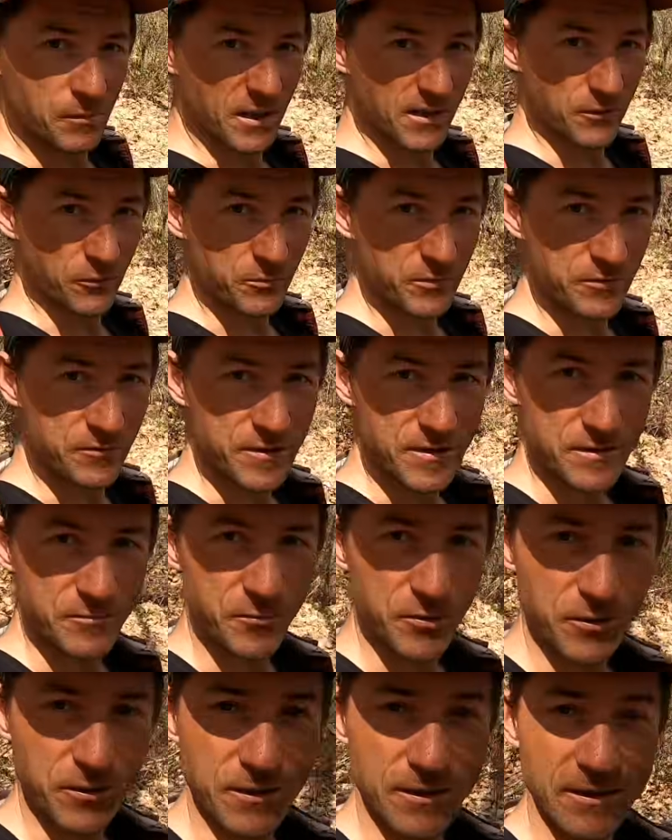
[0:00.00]
Might not be
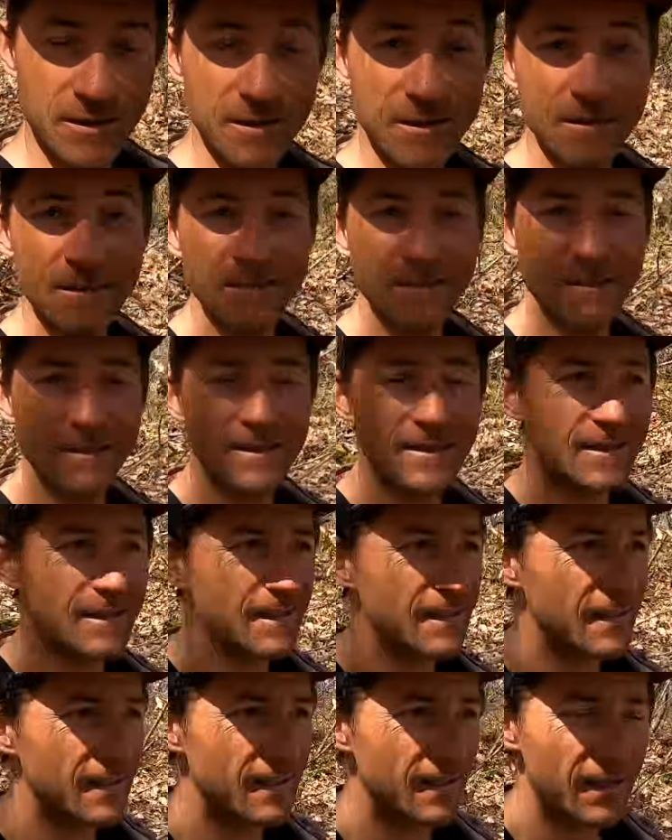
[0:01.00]
visible.
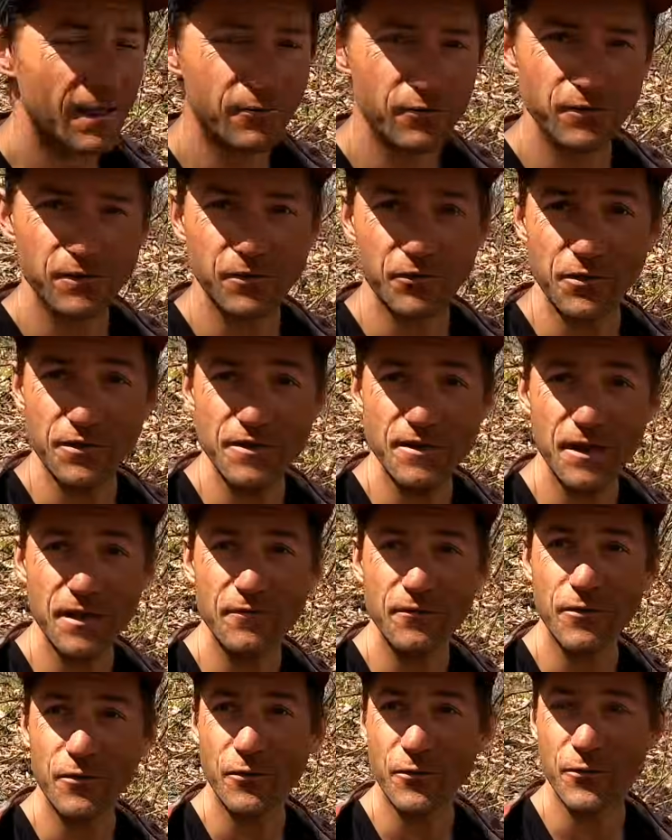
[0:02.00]
I have a
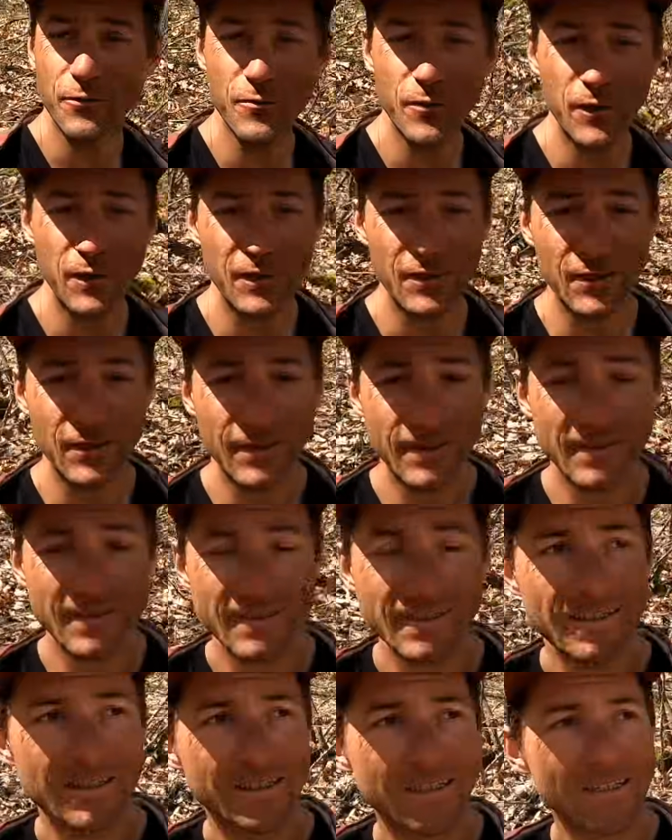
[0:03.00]
screensaver on, but
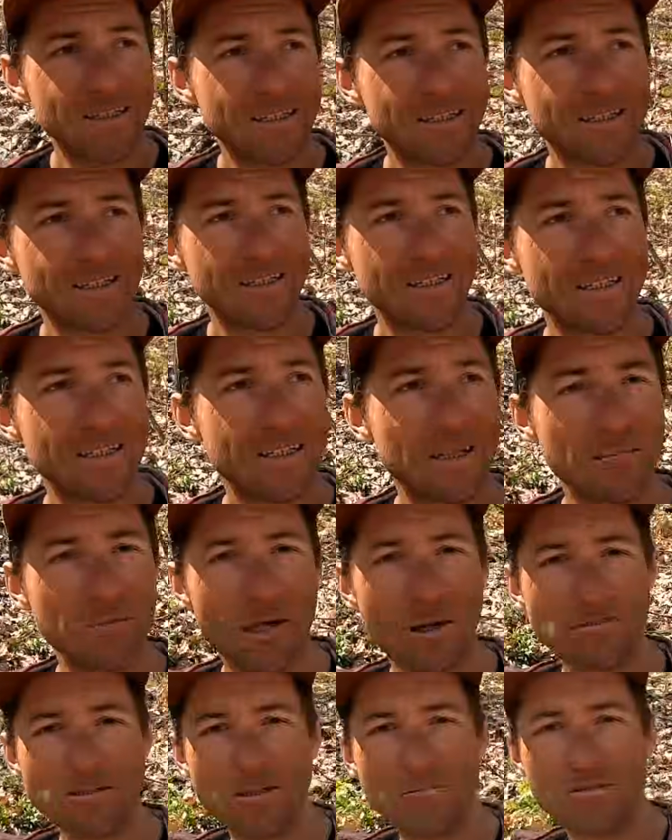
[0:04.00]

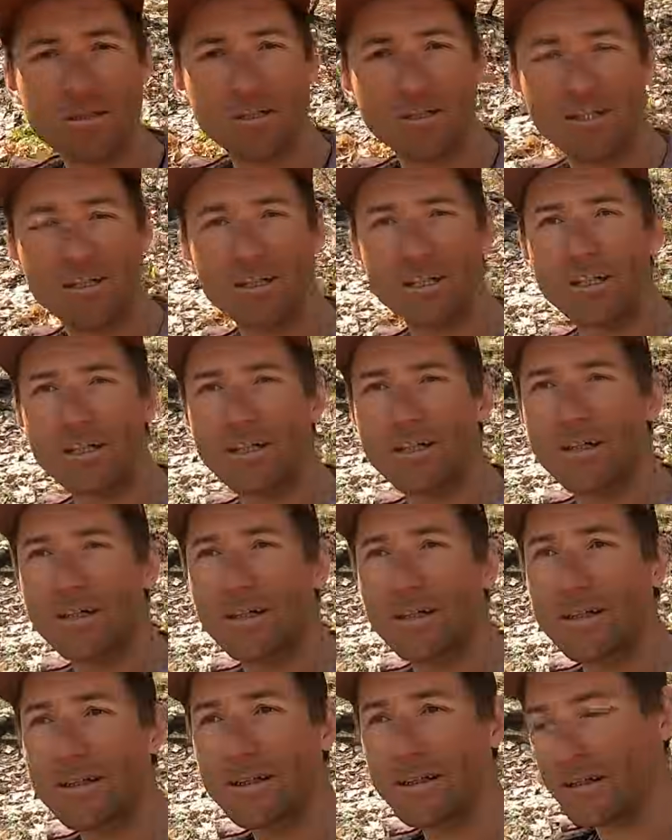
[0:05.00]
sometimes I'm sitting here
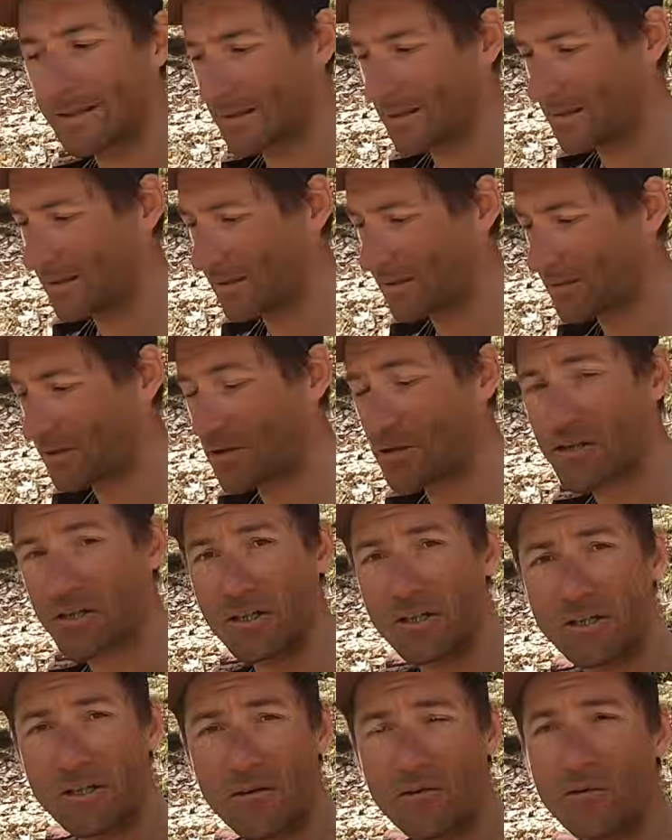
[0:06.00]

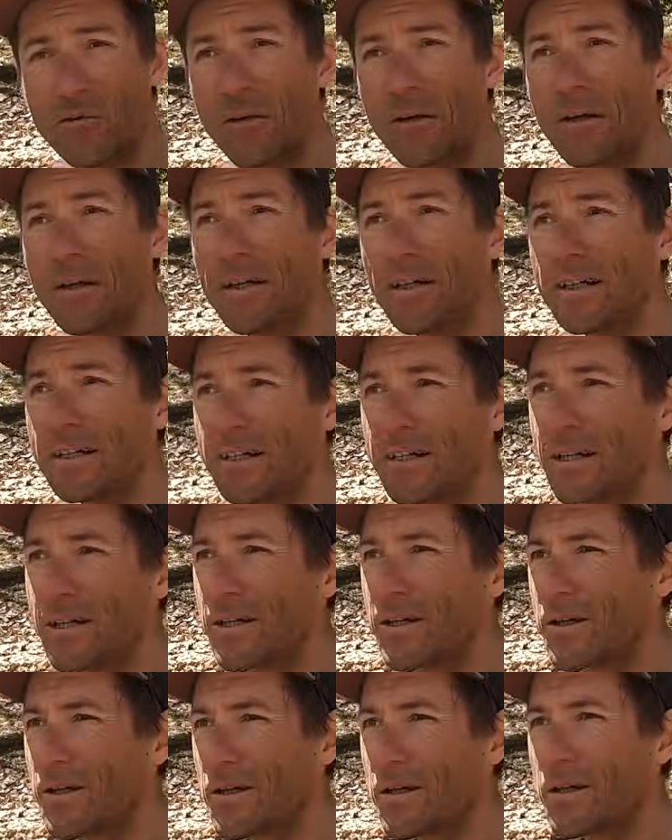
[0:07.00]
searching something,
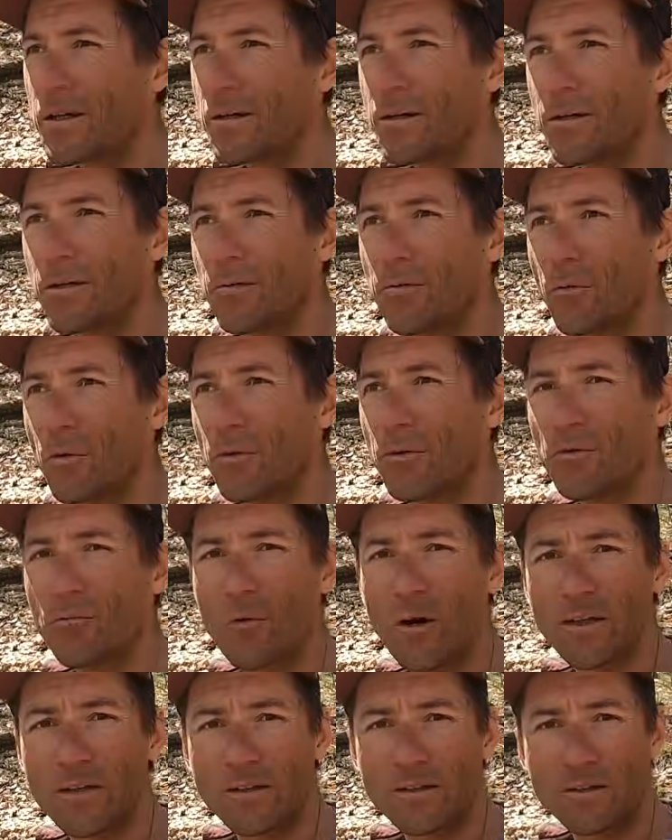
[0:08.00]
what the
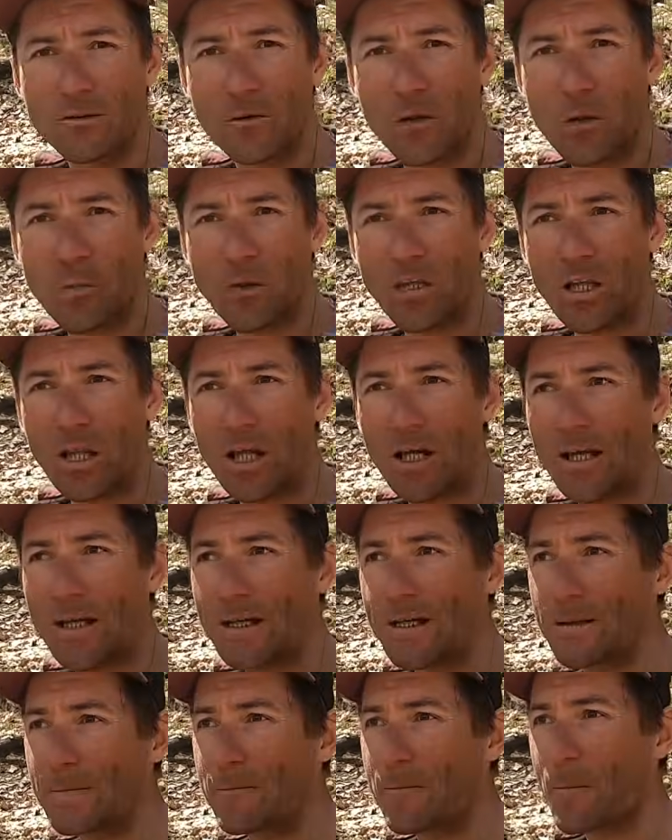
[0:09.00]
weather is gonna be
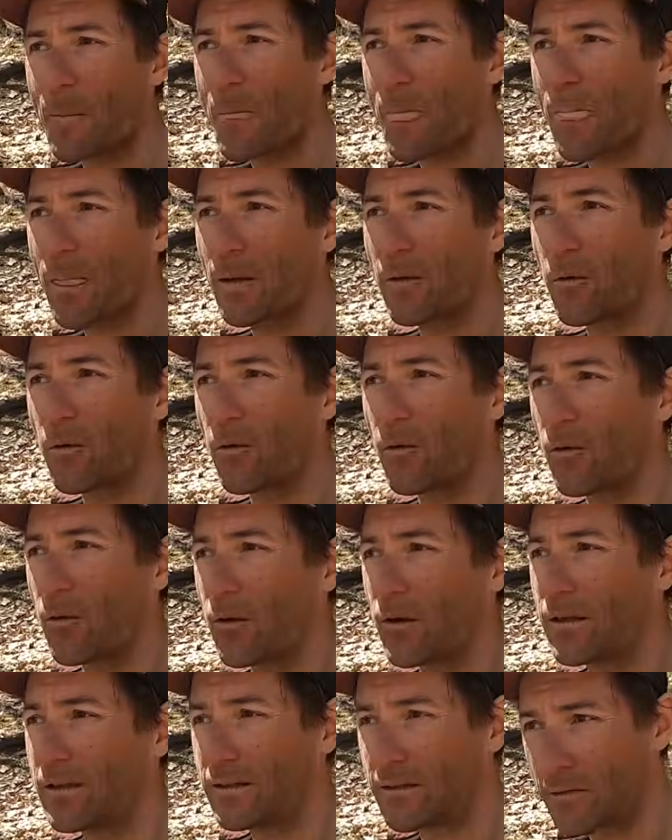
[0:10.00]
like,
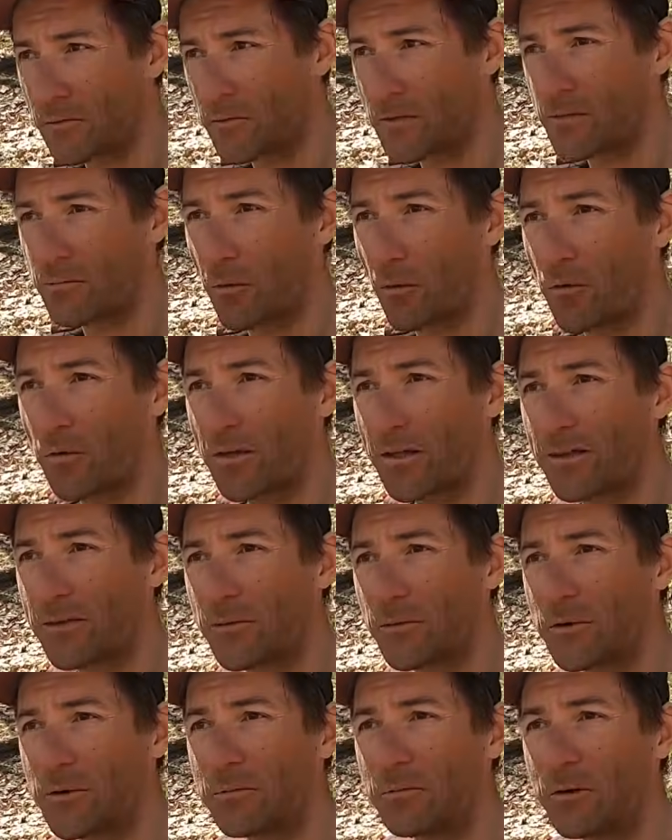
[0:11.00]
or responding
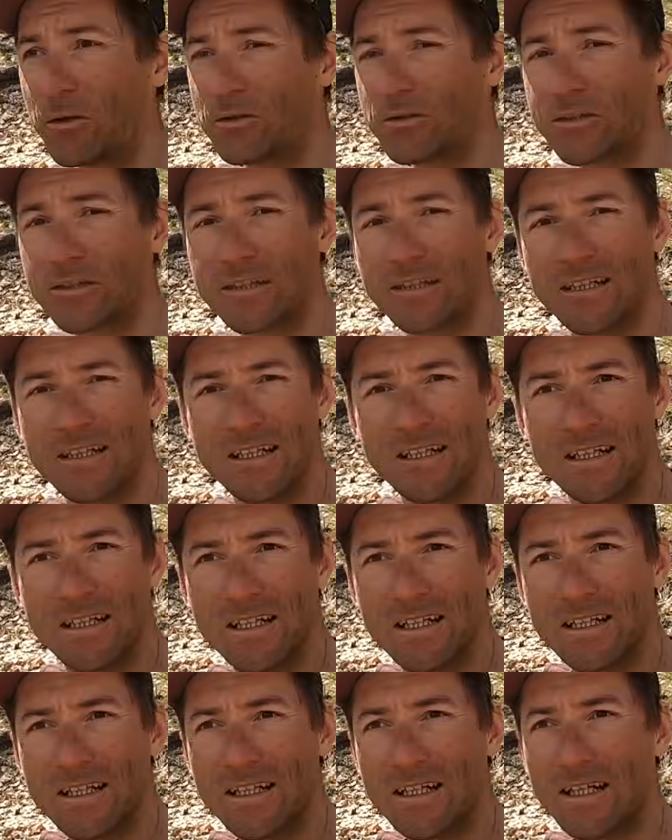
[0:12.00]
to emails,
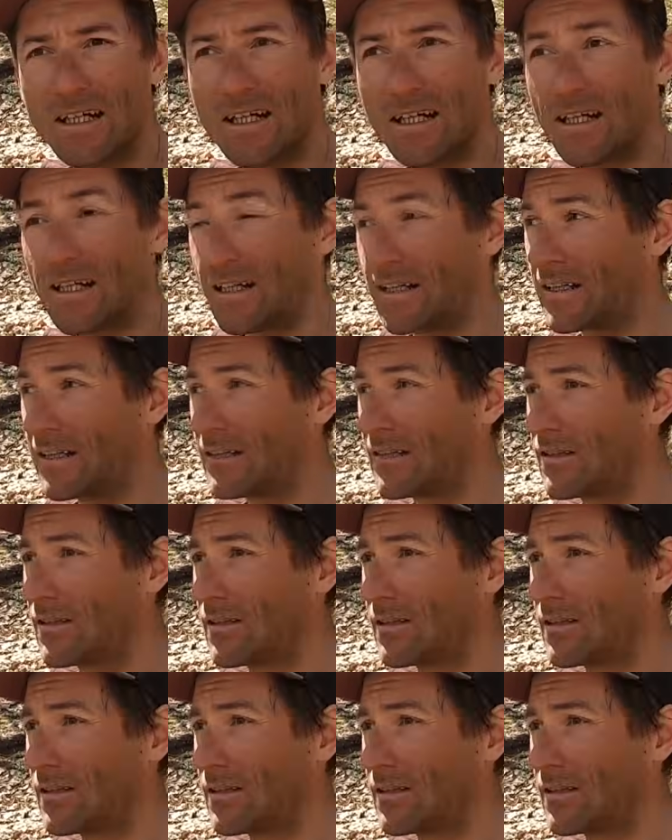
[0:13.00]
and